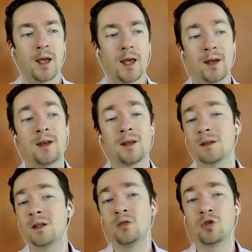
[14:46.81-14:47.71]
And it is
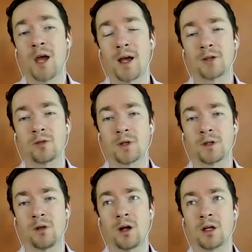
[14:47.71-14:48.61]
a huge hassle, because
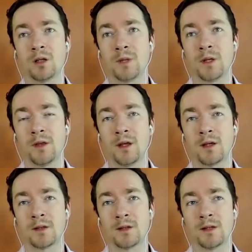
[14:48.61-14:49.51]
a lot of them, they think
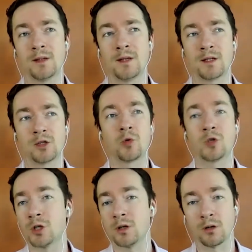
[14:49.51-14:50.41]
it's as easy as
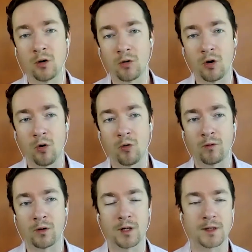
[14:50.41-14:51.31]
switching the logo over.